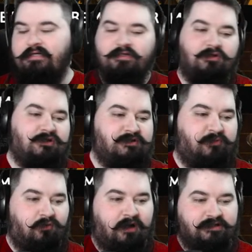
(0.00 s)
You could just
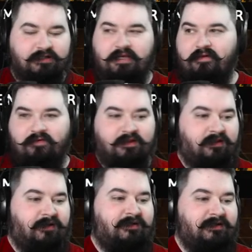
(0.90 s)
barrage and get everything
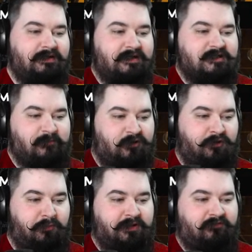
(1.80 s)
there.
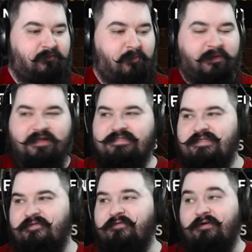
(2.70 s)
Spear will definitely be played in
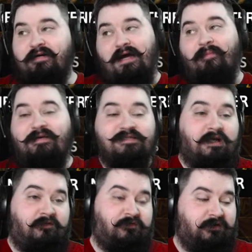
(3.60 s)
season four. I'm
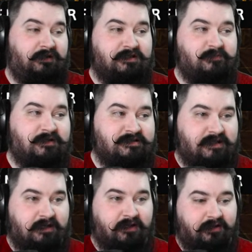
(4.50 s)
excited for it. It's been a
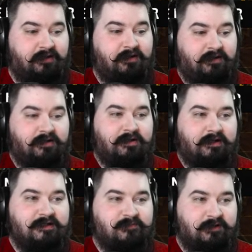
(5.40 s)
second.
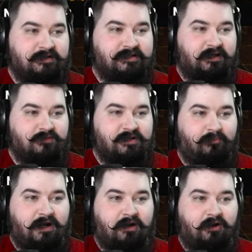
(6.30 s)
It's been a second. What's up,
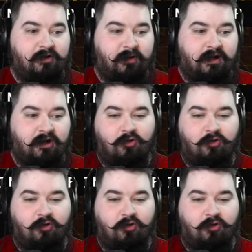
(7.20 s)
Bragger? Hey, you my guy?